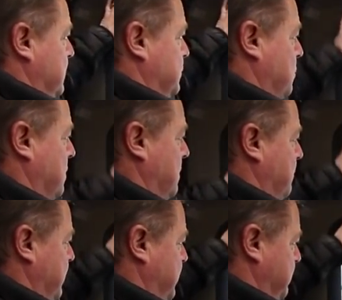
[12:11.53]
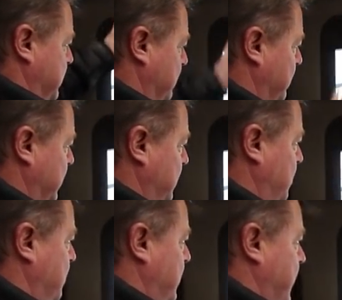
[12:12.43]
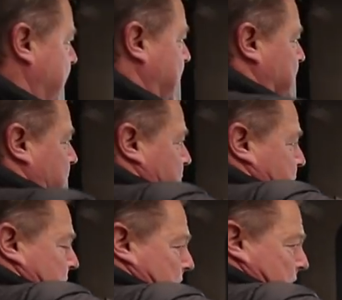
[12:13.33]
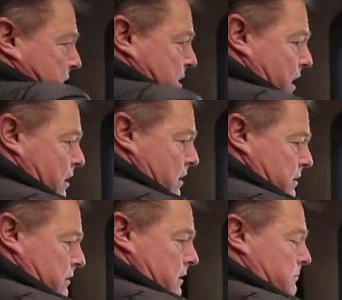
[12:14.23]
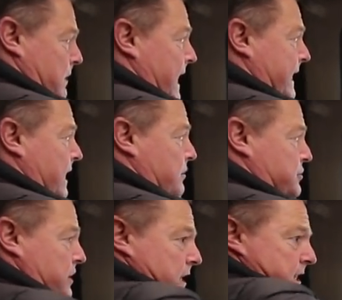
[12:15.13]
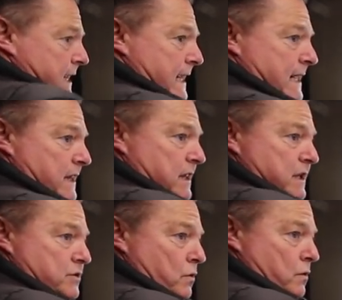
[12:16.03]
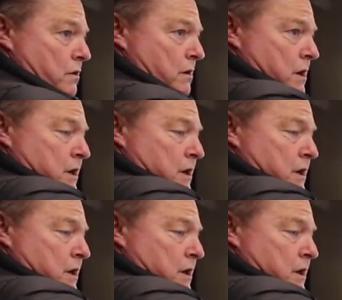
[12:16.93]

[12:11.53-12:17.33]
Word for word: door with the big window, and there's a dark dark blackout shade in the door,